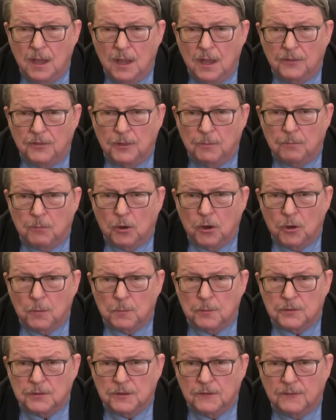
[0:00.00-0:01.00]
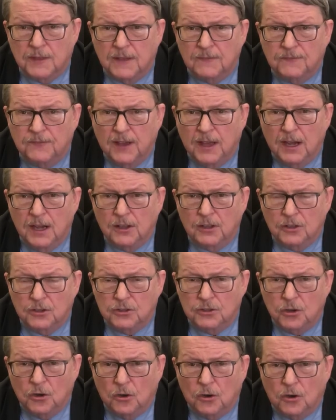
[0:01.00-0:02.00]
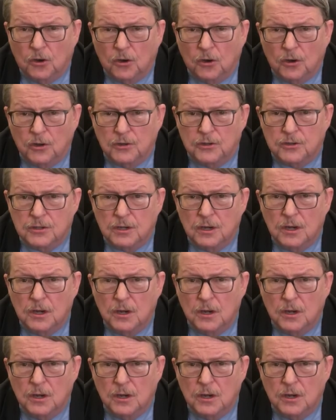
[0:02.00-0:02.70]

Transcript: The purpose of their filing a charge